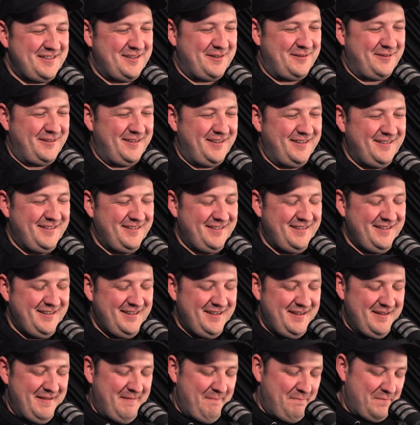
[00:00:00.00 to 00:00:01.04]
Totally.
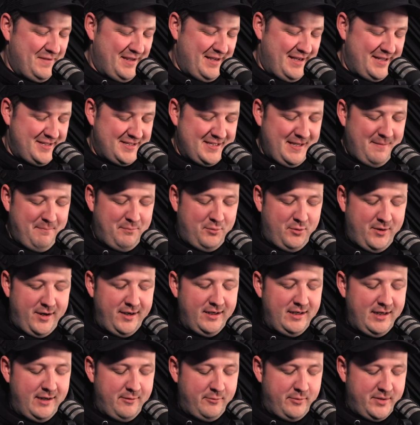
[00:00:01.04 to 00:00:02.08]
At some
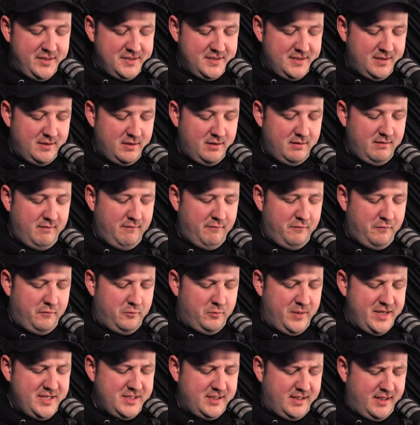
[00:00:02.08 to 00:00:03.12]
point, it wasn't
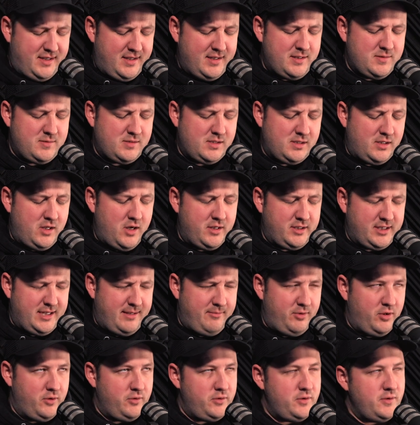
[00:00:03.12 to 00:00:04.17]
recently, I think this was a long time
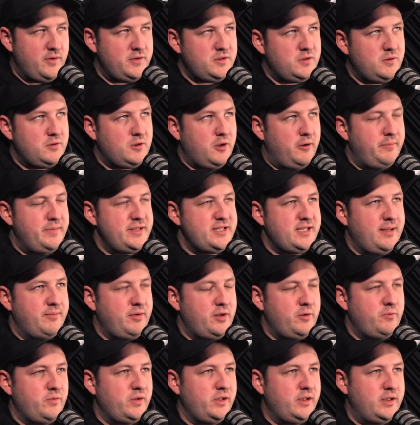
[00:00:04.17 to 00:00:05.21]
ago. You also told me
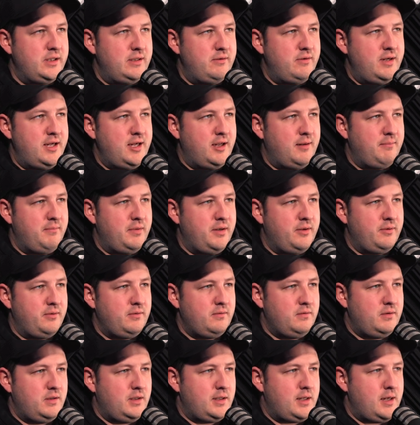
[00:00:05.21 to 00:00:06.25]
something really unique about,
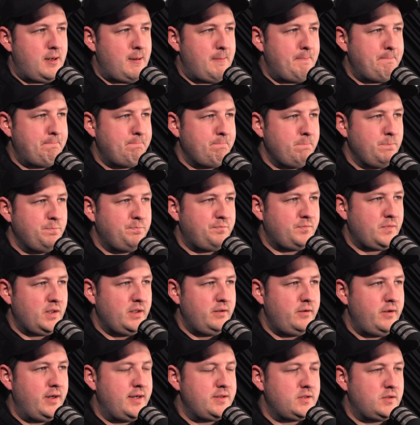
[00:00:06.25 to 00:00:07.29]

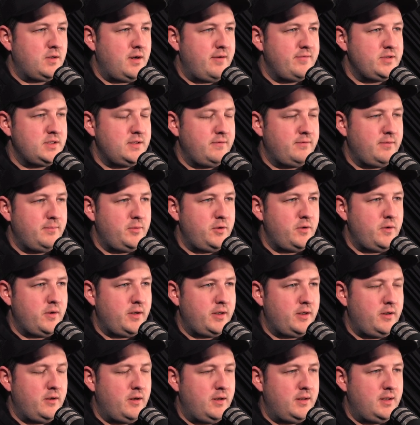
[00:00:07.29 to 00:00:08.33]
you guys are obviously from New
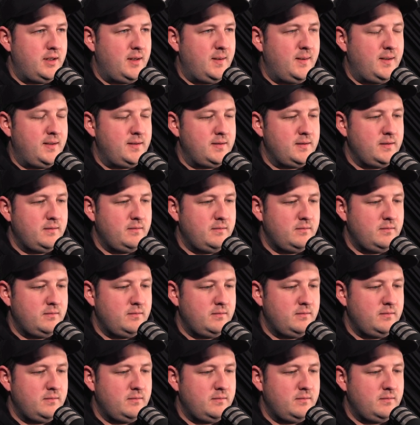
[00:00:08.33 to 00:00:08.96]
York, you're on the island.